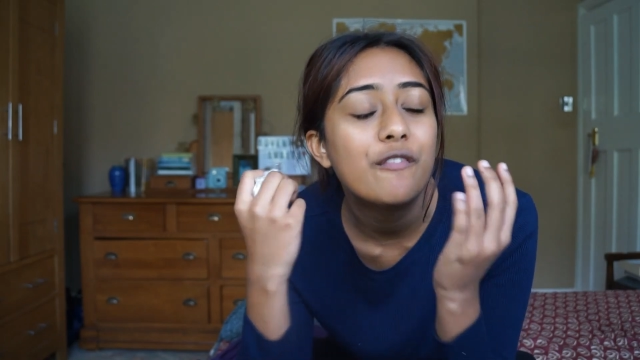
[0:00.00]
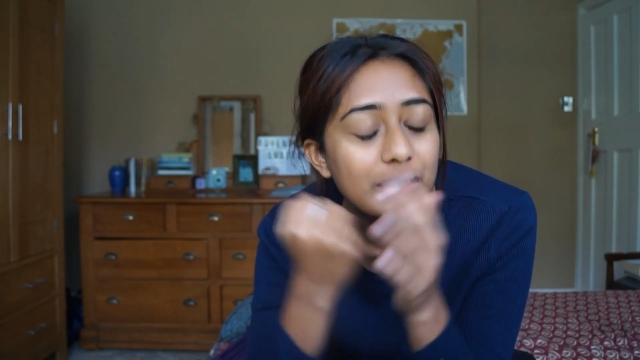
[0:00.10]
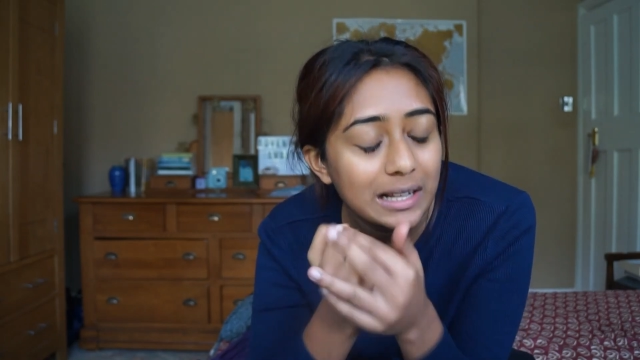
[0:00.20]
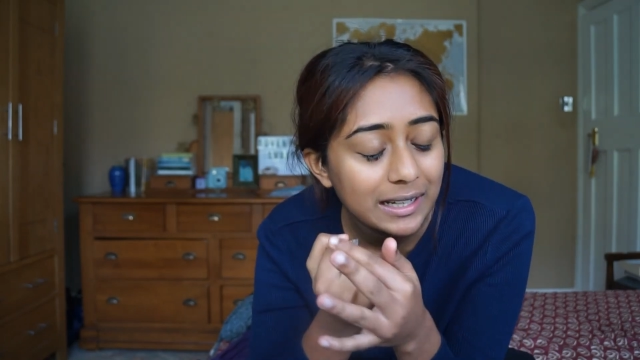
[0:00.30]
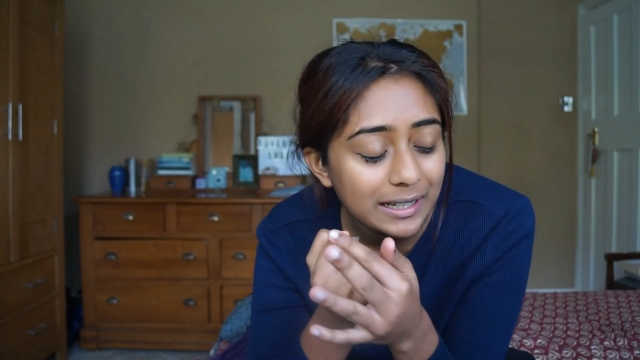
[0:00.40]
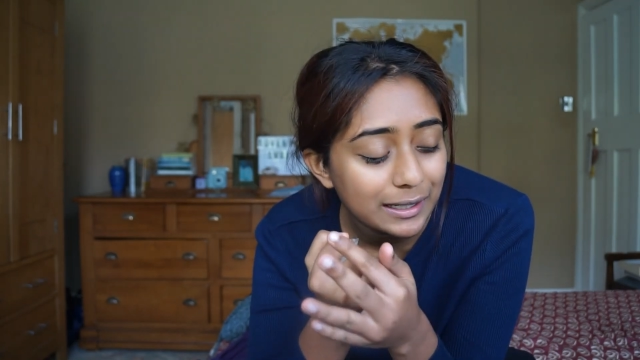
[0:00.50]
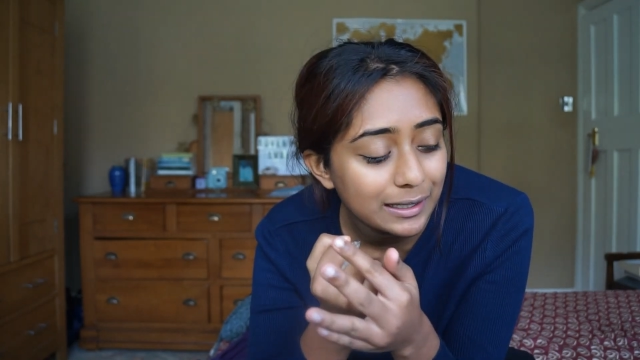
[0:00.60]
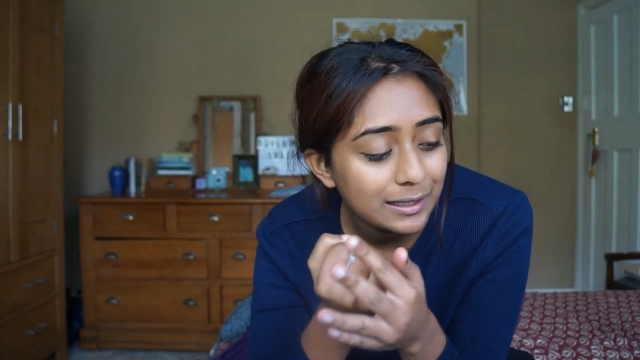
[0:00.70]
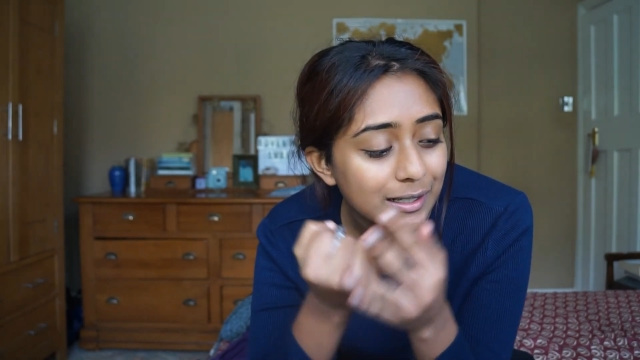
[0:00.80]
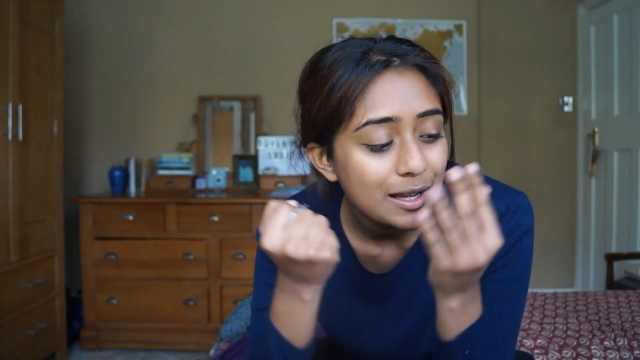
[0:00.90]

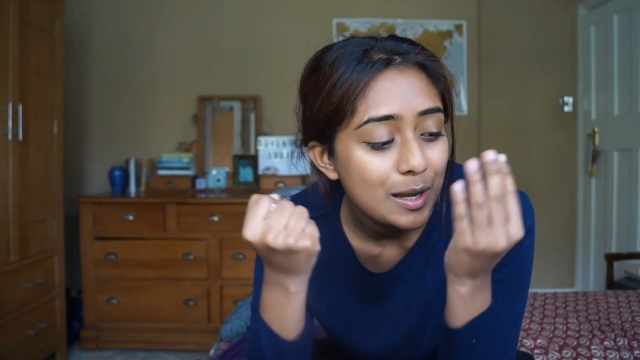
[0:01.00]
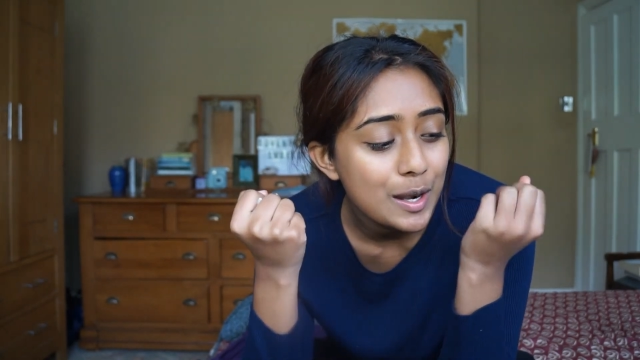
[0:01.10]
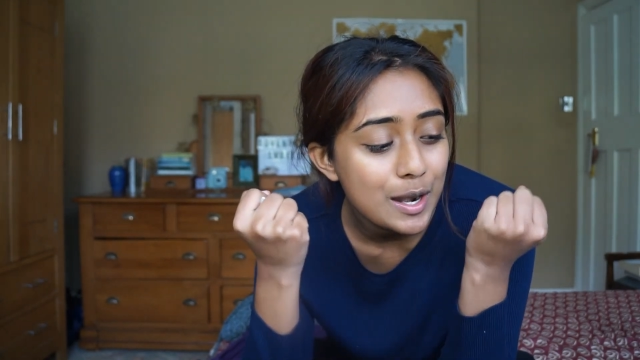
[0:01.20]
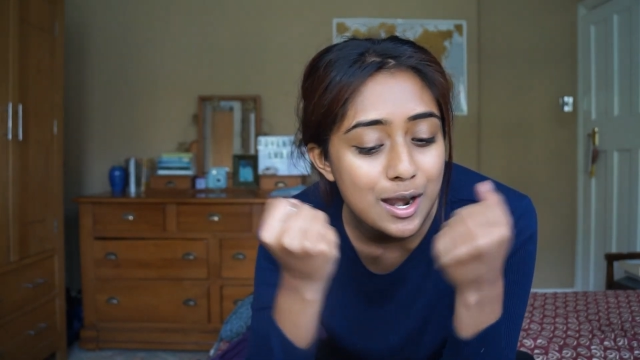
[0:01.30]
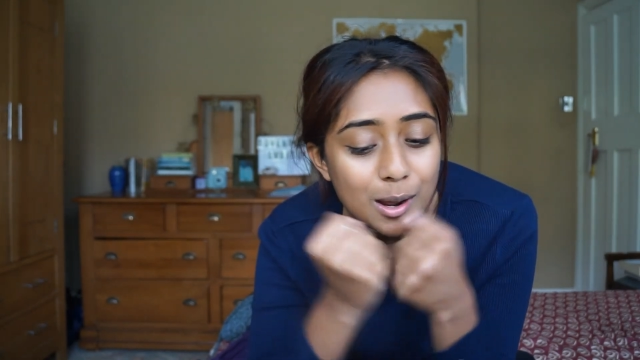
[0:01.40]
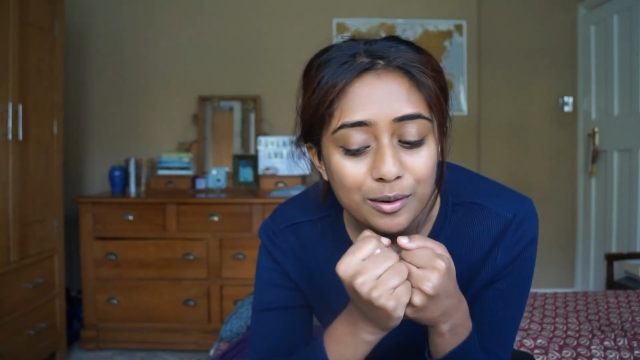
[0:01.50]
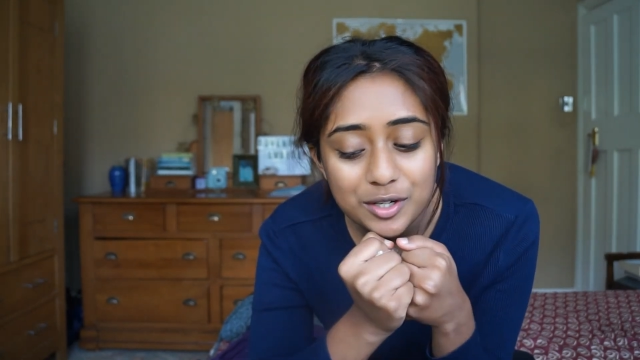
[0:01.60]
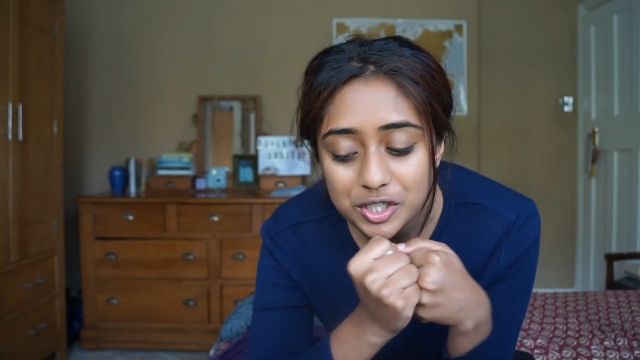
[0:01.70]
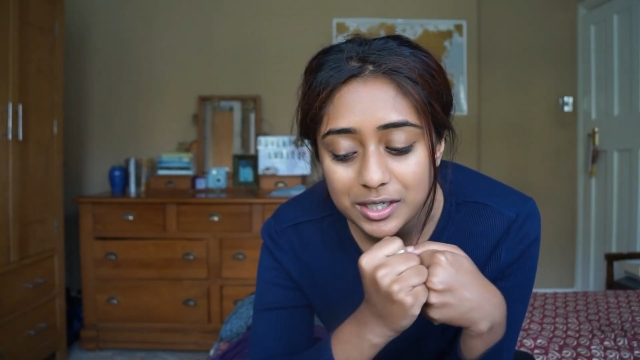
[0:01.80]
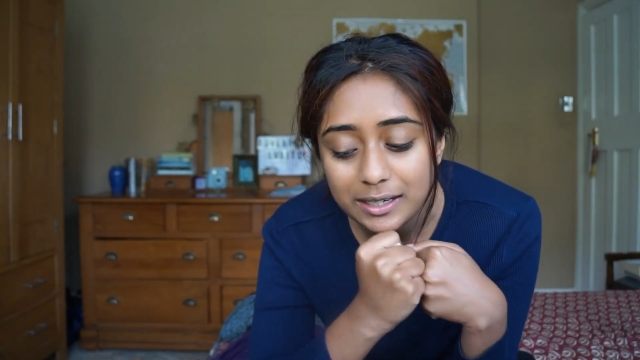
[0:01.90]
filling,
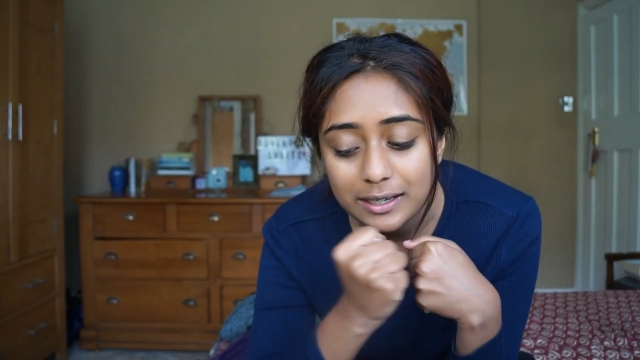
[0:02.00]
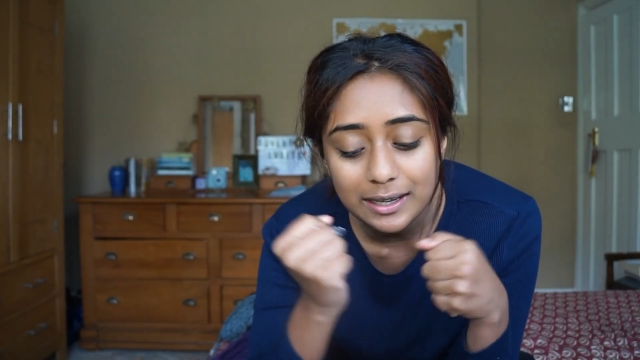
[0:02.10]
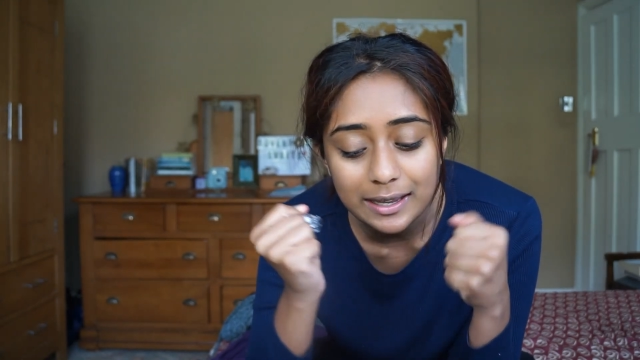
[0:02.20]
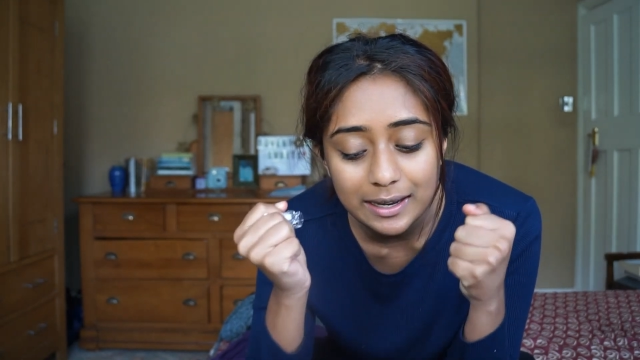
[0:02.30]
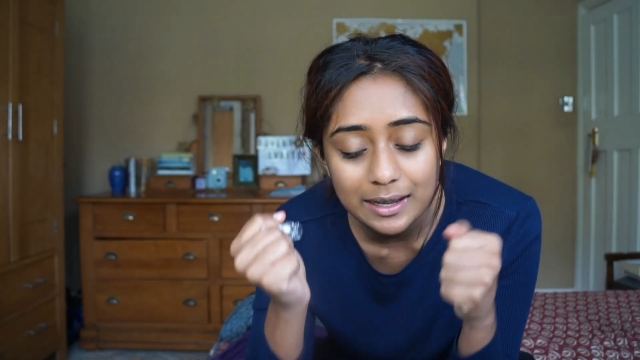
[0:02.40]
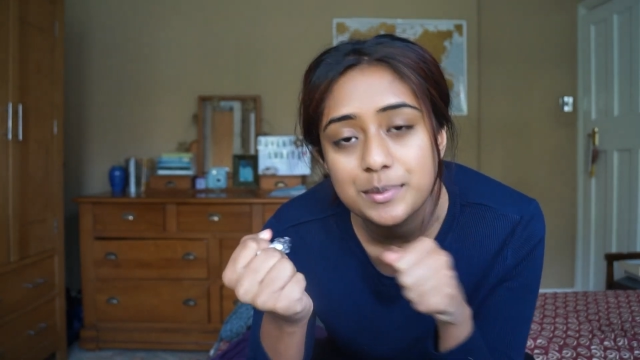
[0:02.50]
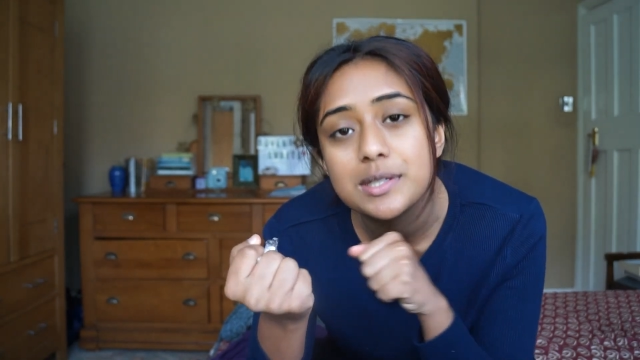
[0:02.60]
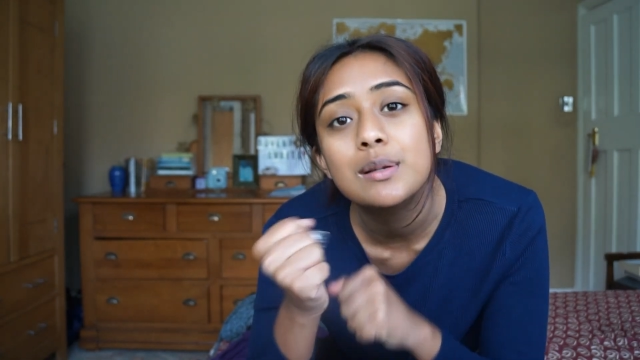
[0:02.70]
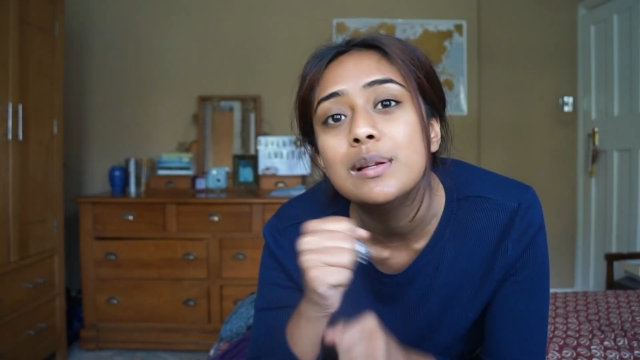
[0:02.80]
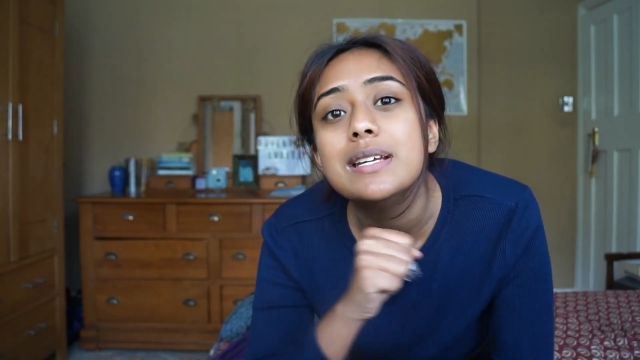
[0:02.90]
nourishing, and
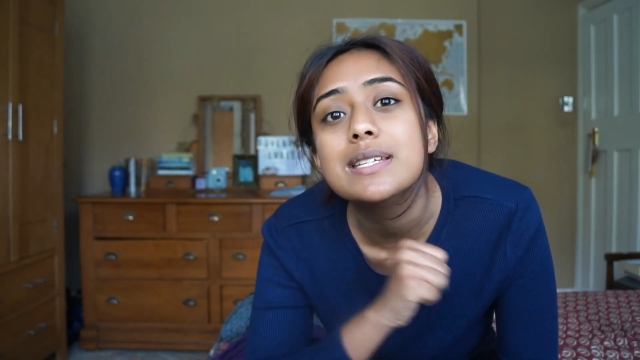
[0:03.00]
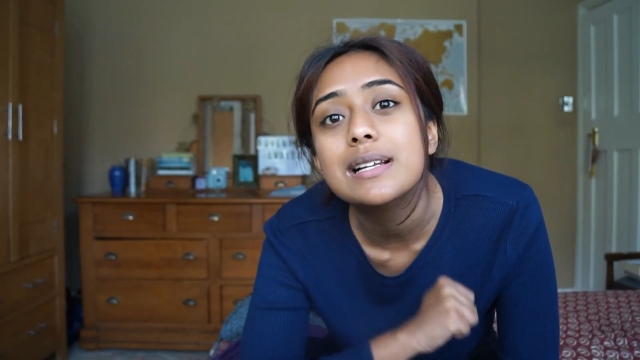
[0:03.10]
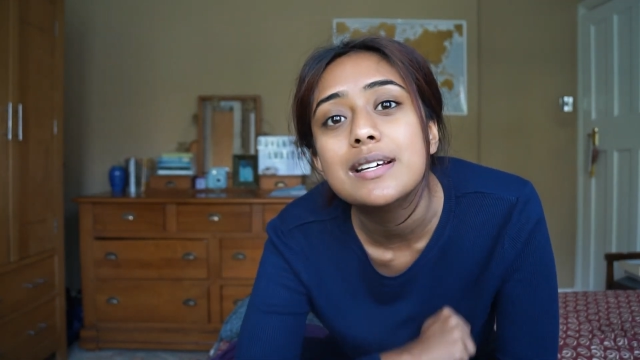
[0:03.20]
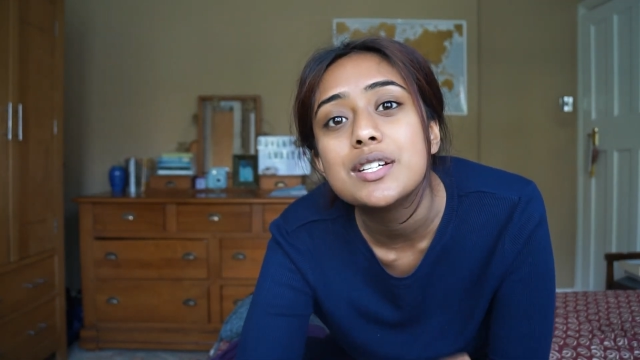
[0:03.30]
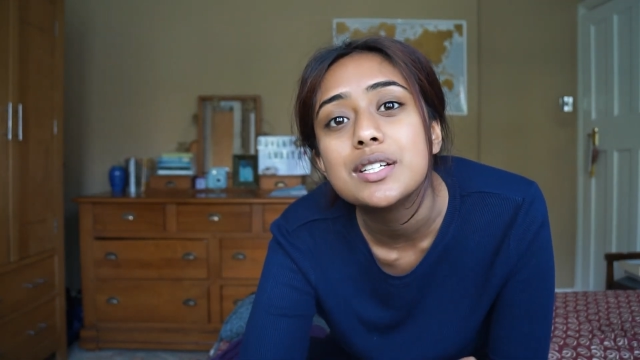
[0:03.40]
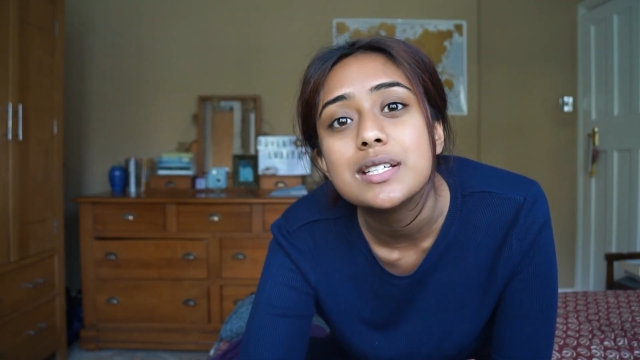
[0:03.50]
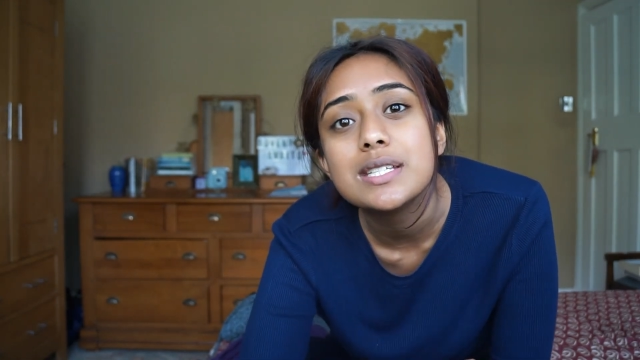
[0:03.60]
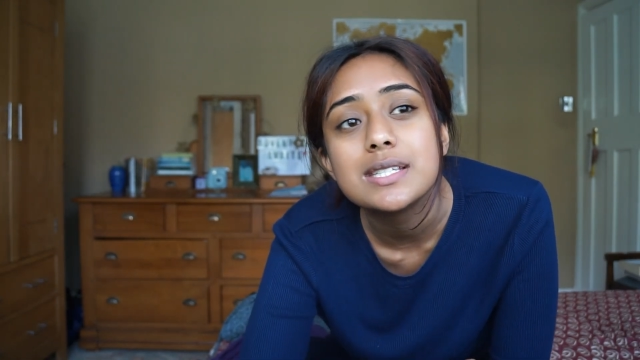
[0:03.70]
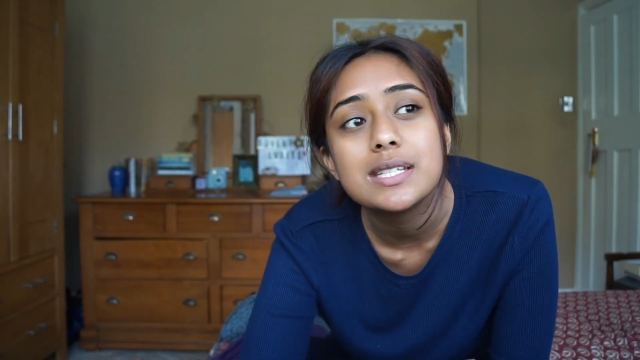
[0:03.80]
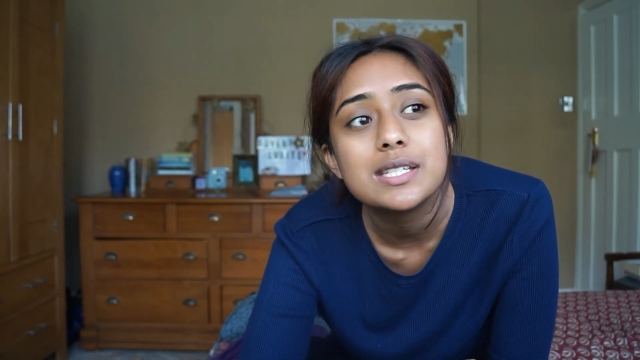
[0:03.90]
absolutely
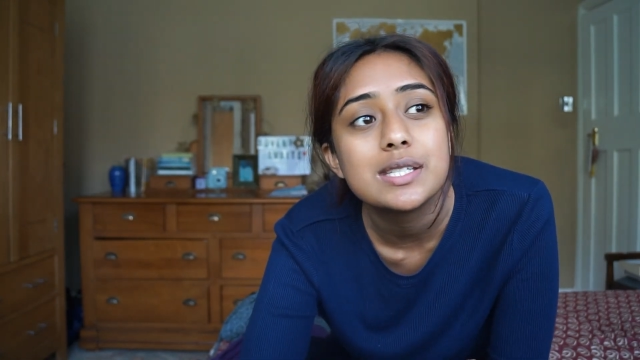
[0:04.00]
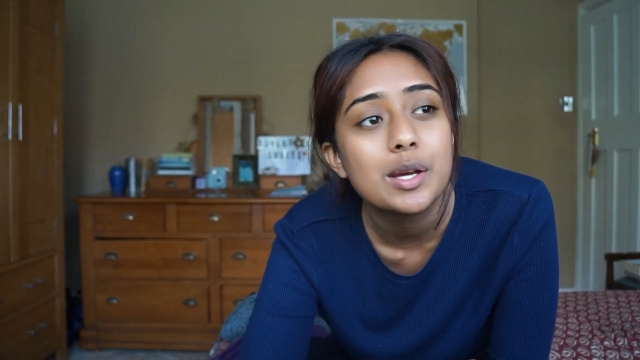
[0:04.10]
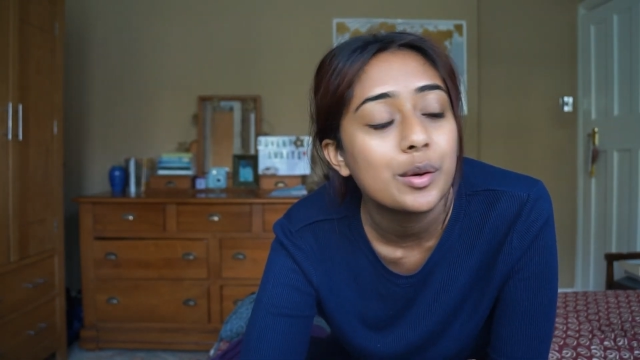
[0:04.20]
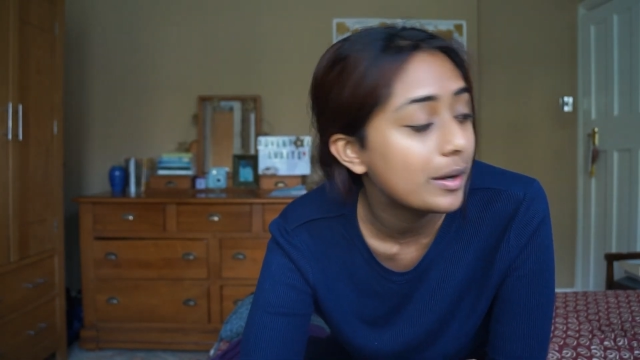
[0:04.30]
delicious. So